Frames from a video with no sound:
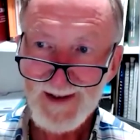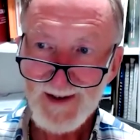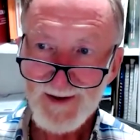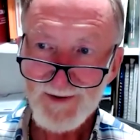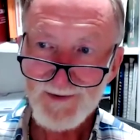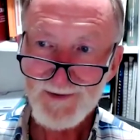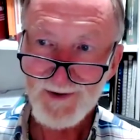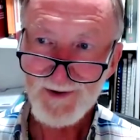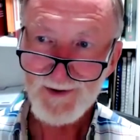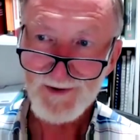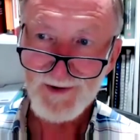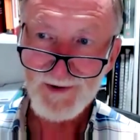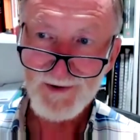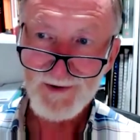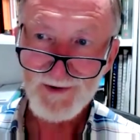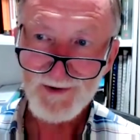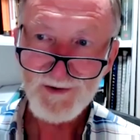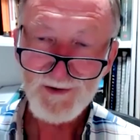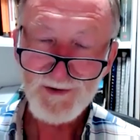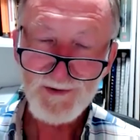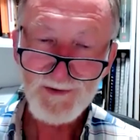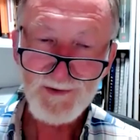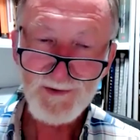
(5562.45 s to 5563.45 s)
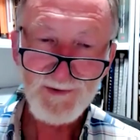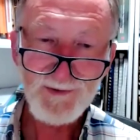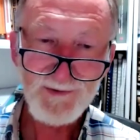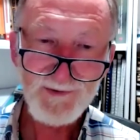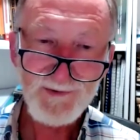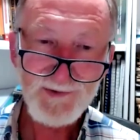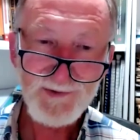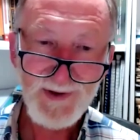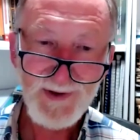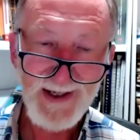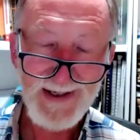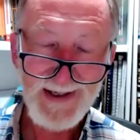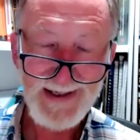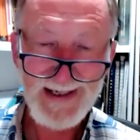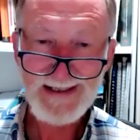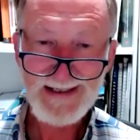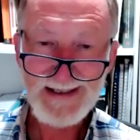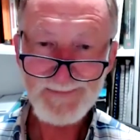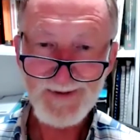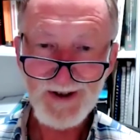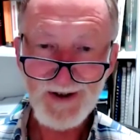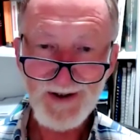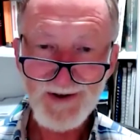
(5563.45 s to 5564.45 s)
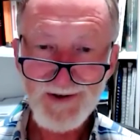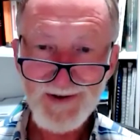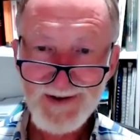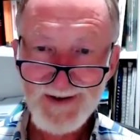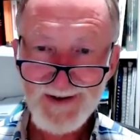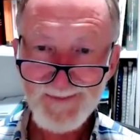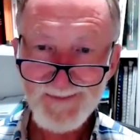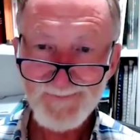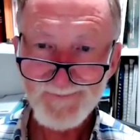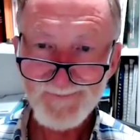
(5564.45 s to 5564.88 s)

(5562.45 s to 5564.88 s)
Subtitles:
So you can use an antibiotic